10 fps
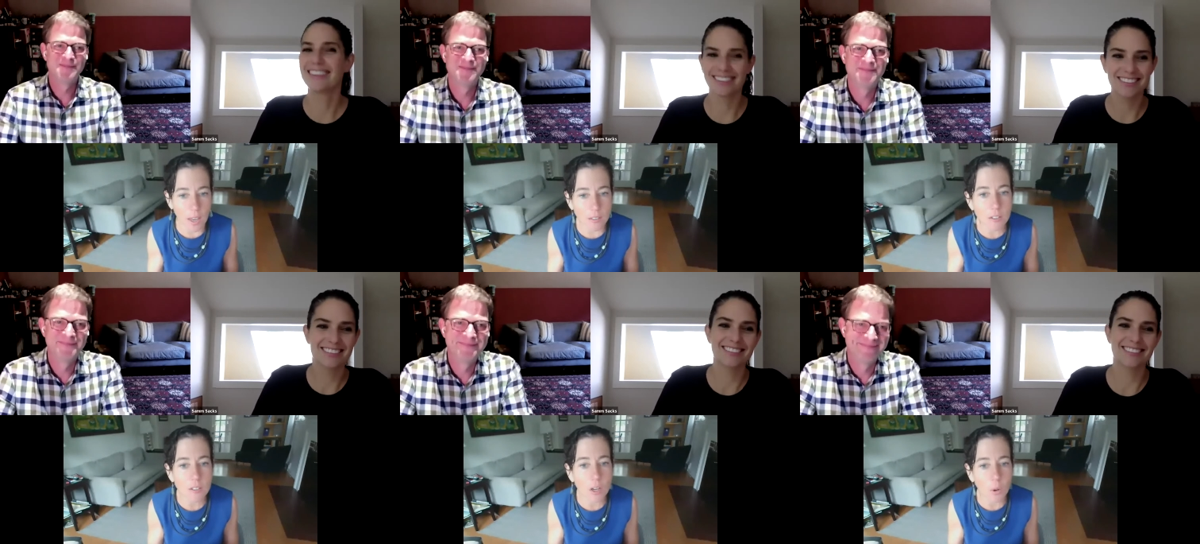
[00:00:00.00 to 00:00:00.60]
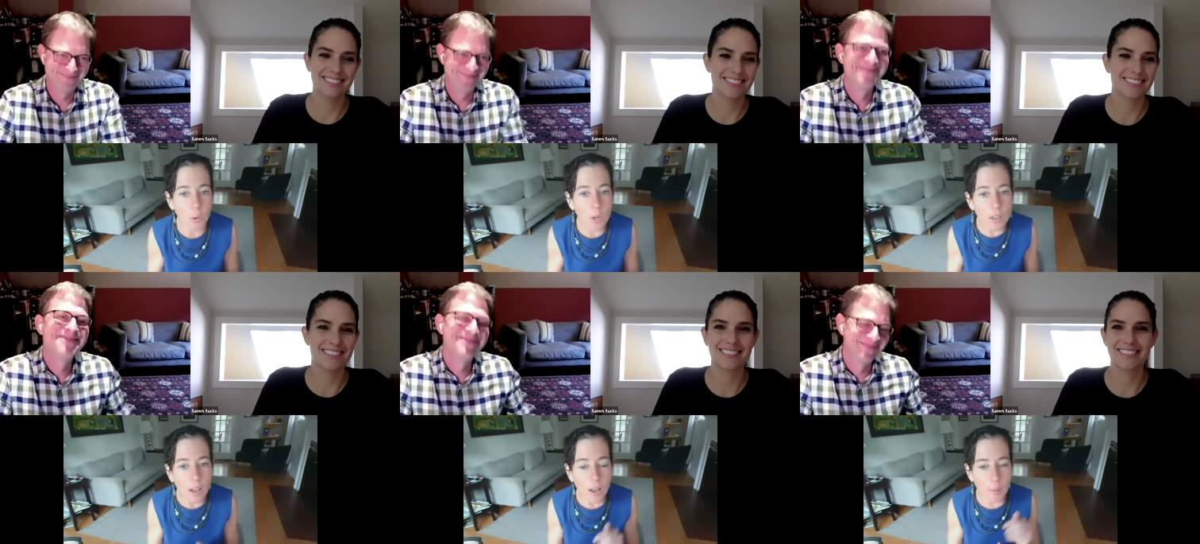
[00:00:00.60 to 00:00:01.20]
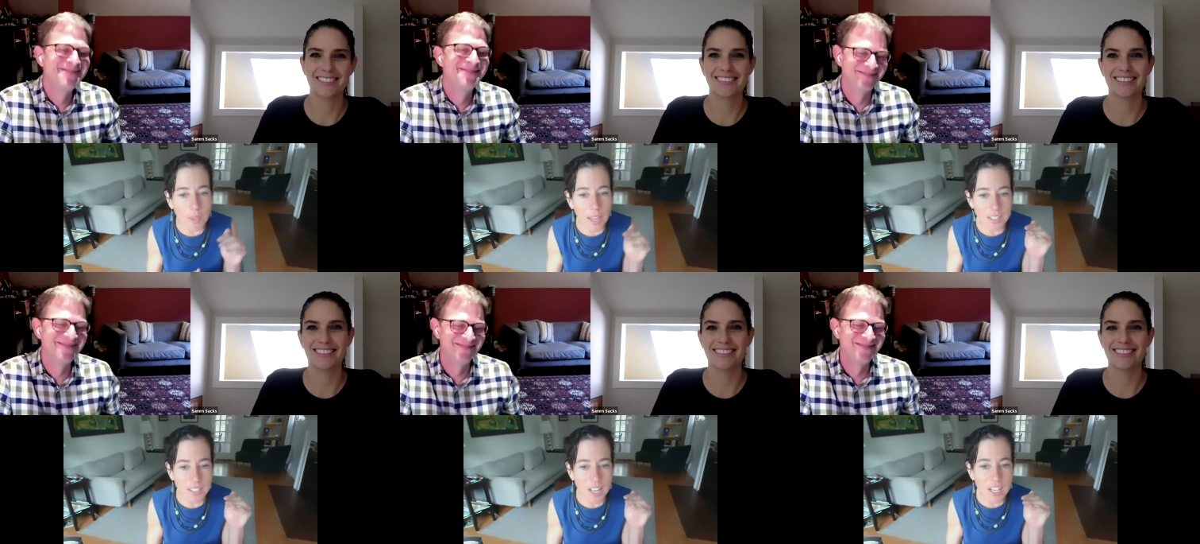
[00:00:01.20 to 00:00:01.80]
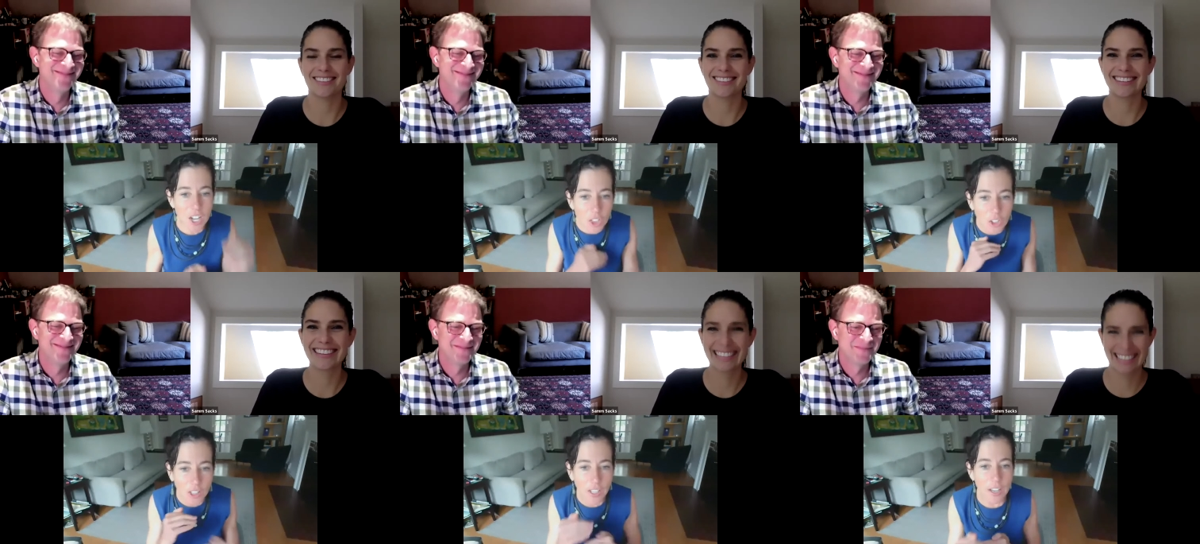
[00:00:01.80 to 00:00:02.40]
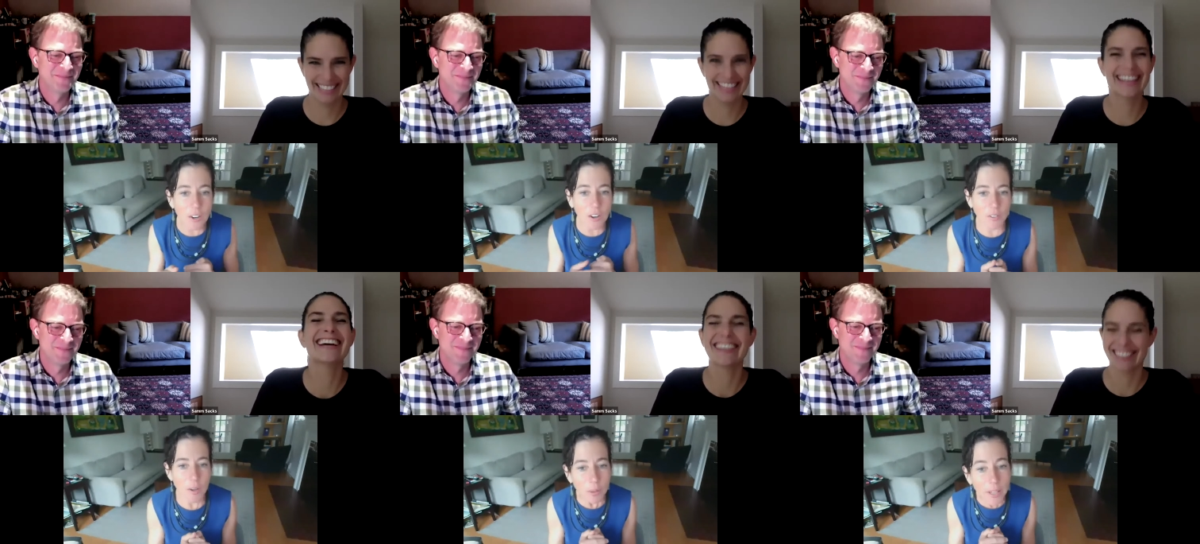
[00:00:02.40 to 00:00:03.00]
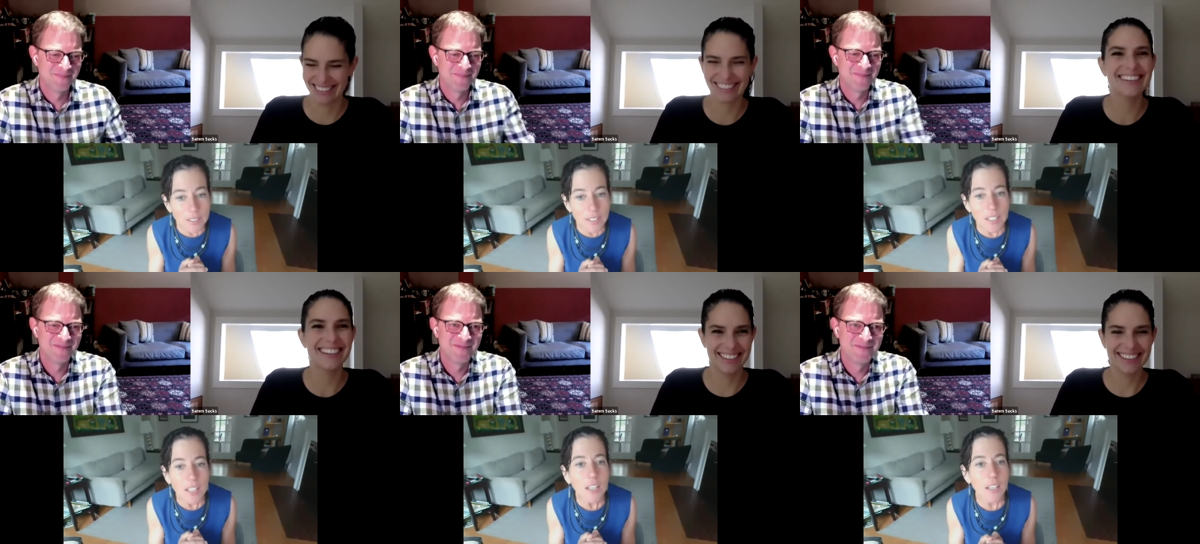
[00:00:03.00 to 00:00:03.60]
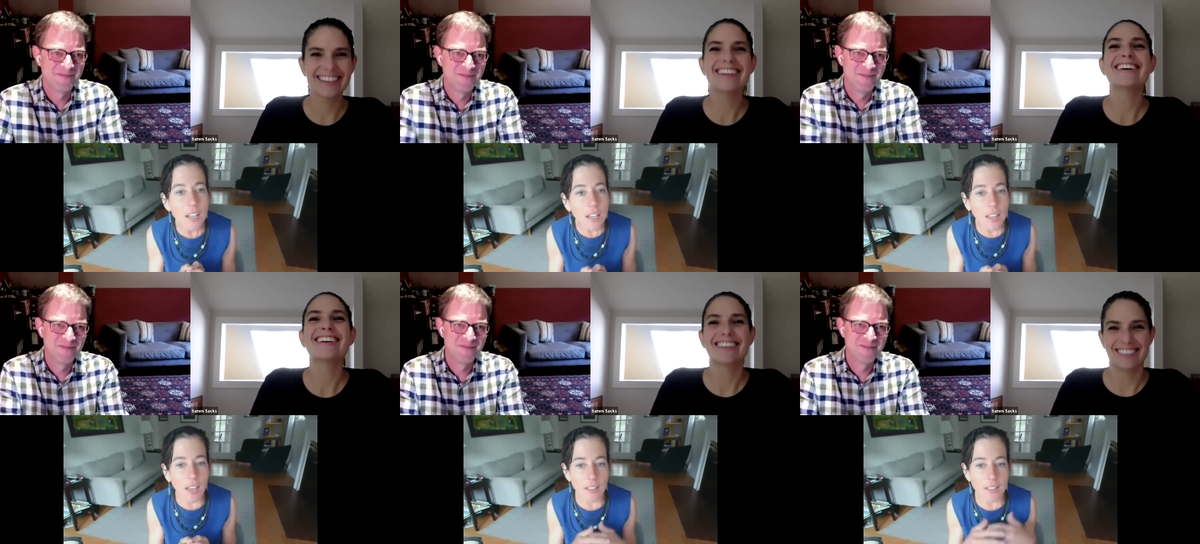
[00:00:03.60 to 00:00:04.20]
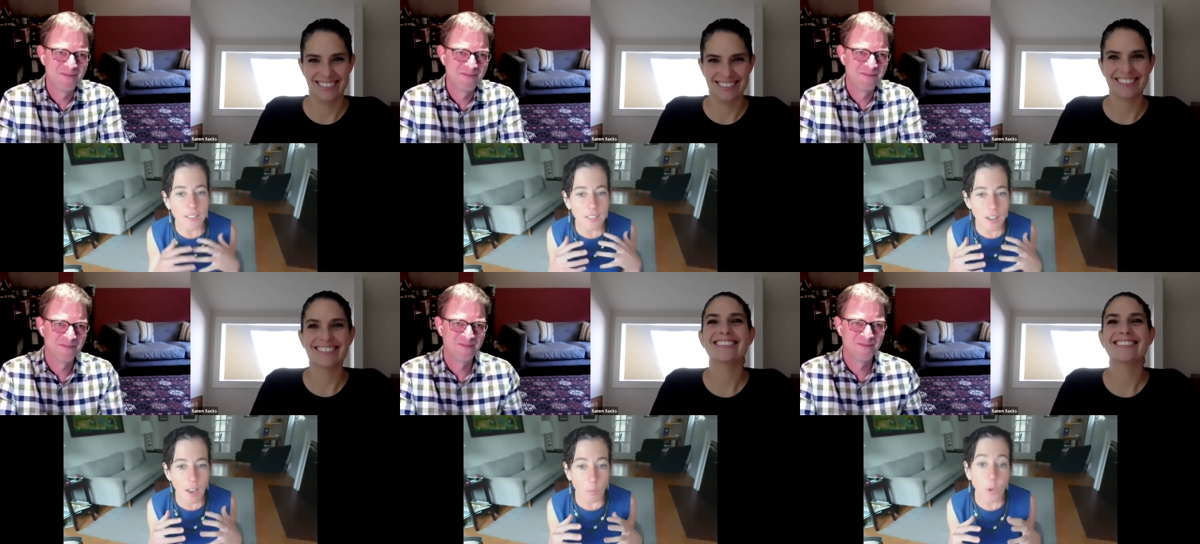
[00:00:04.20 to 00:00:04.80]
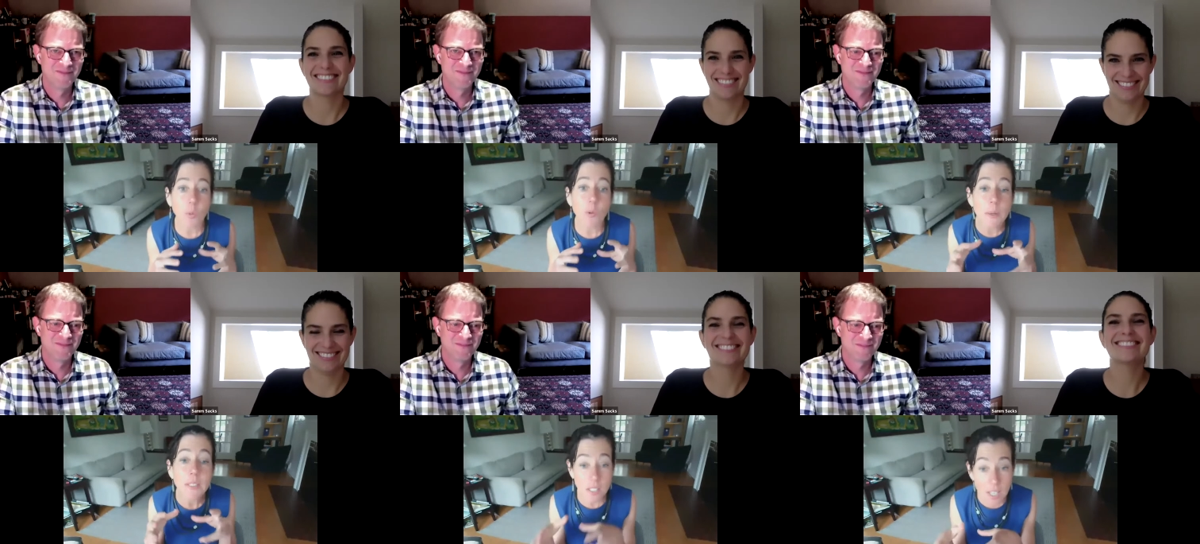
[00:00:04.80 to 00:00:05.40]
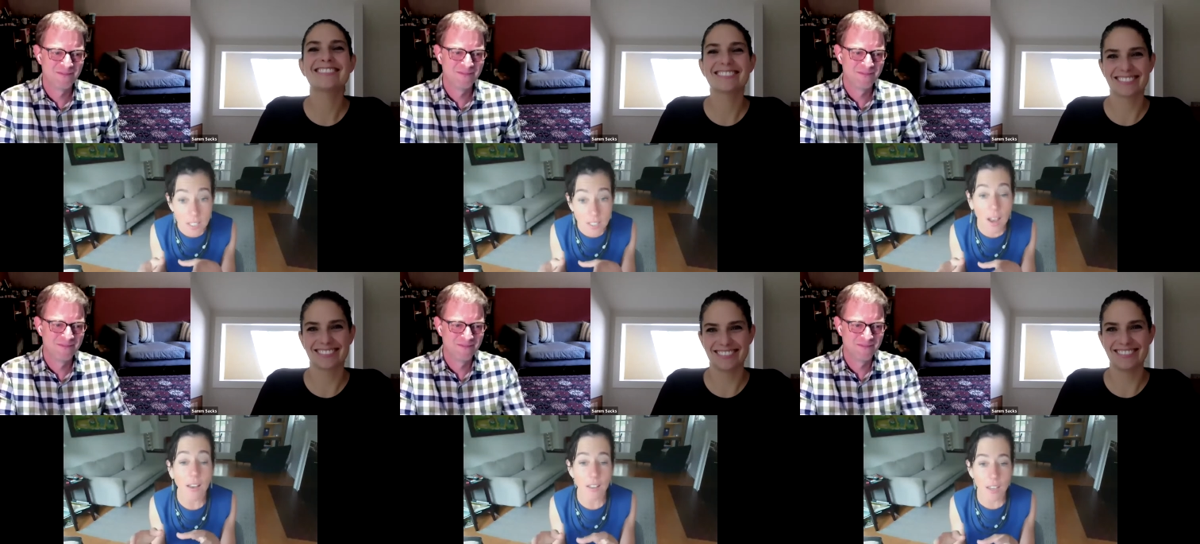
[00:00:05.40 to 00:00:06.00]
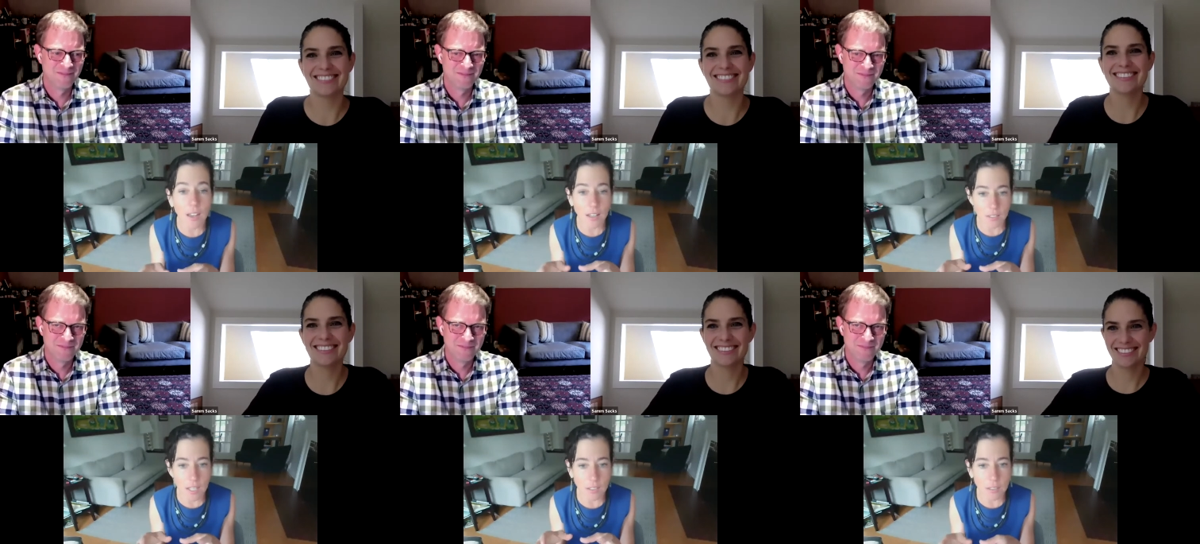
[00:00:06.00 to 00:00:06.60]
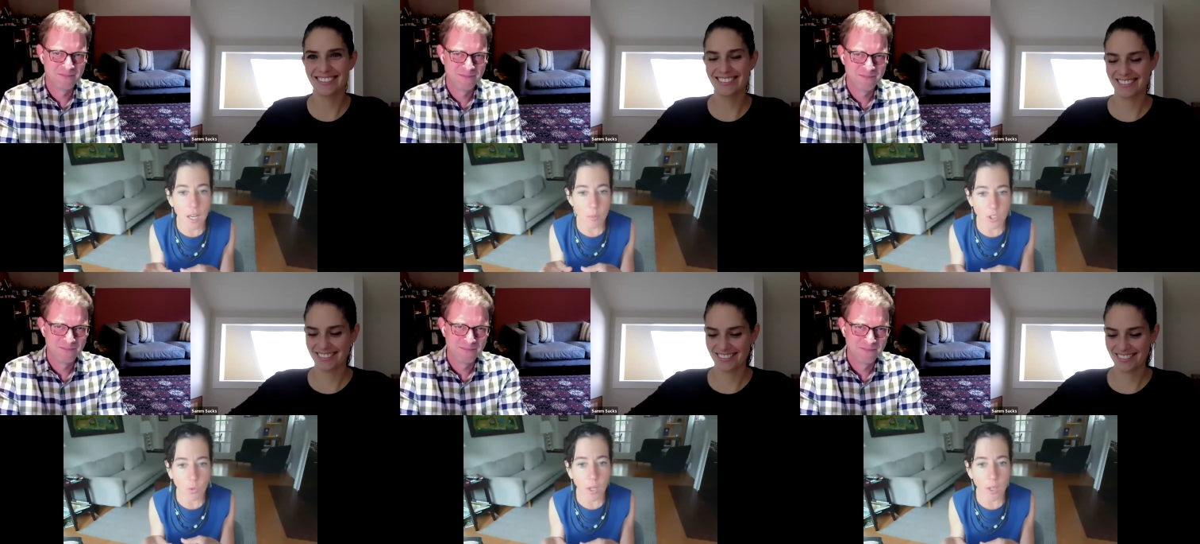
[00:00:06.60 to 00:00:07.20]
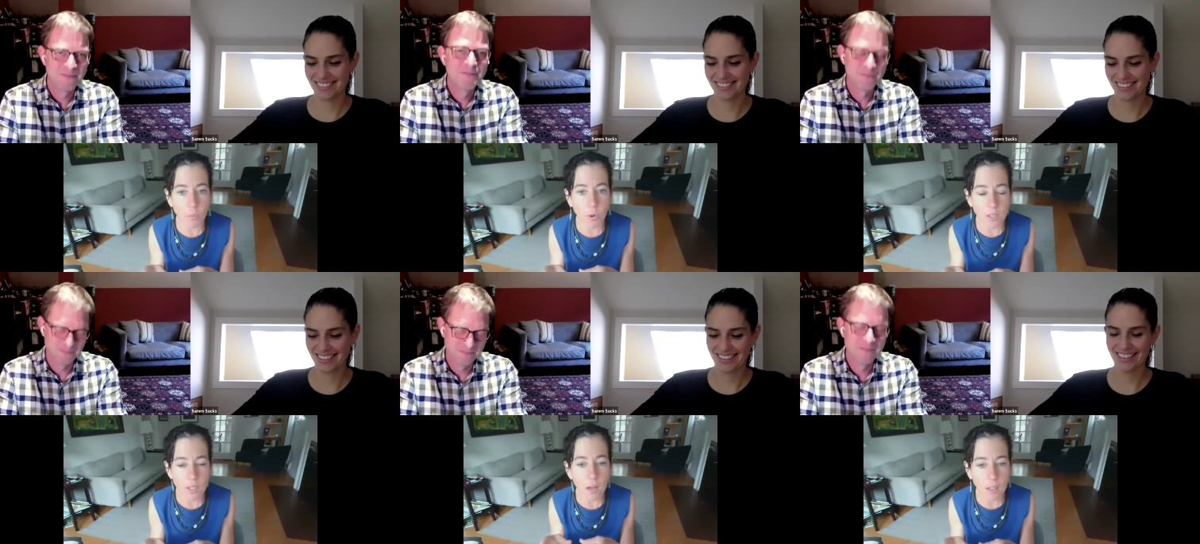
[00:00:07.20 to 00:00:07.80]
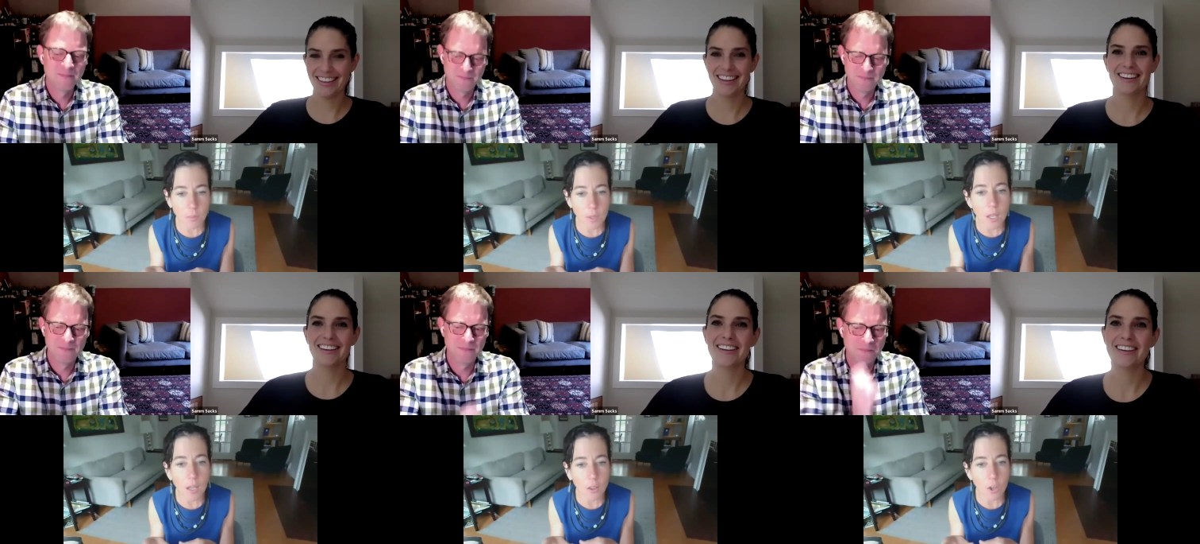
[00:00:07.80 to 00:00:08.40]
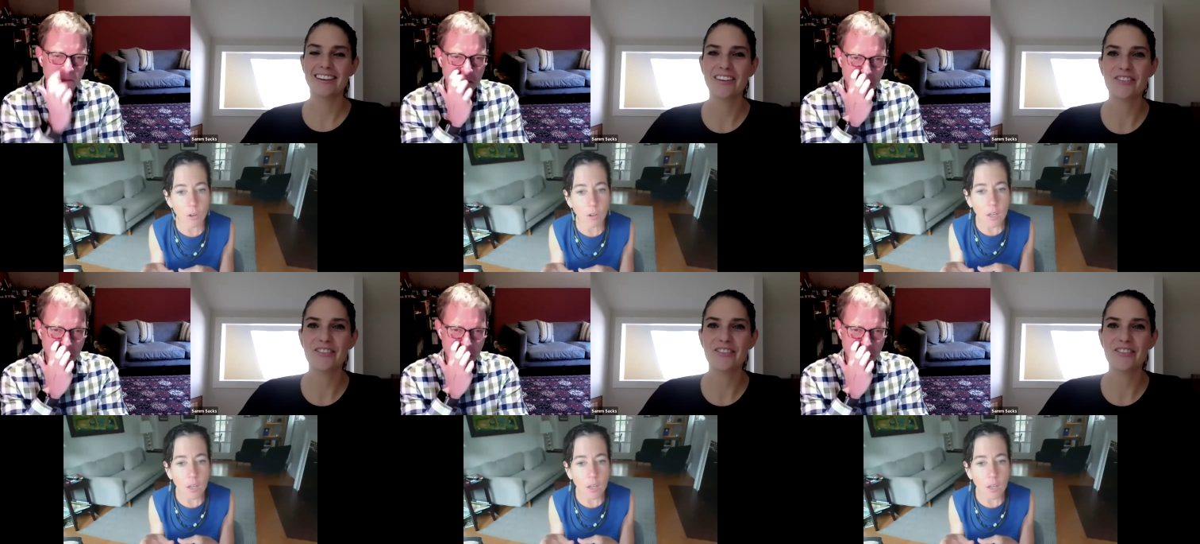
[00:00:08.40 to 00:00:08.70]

Speaker 1: So um, that's another layer of complexity that um, with respect to TikTok, again, as, as, Samm, as you rightly pointed out at the beginning, there,